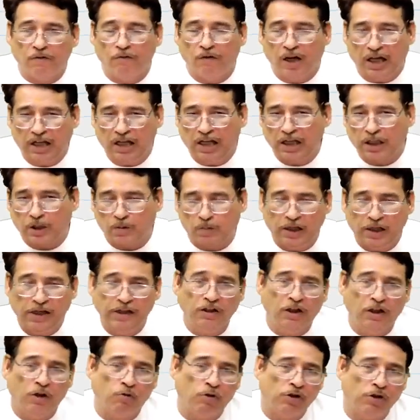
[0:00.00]
While
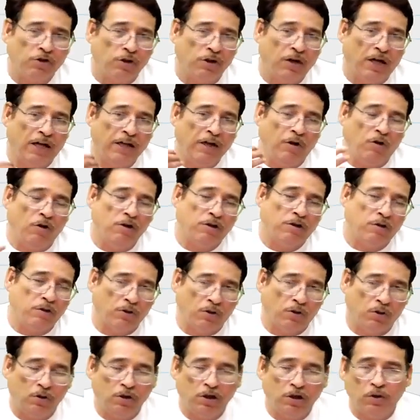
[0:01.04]
explaining the question, I also
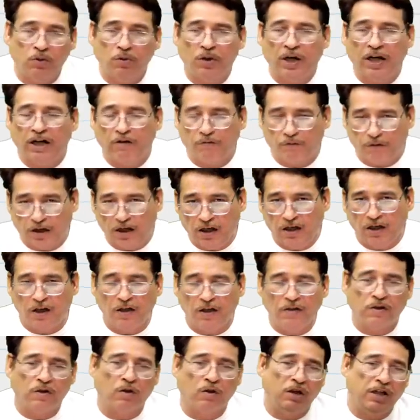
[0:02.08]
told you that in
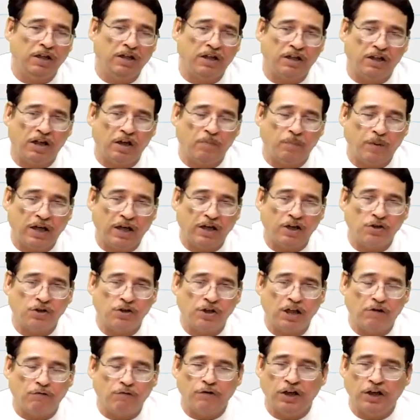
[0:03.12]
consolidated balance sheet,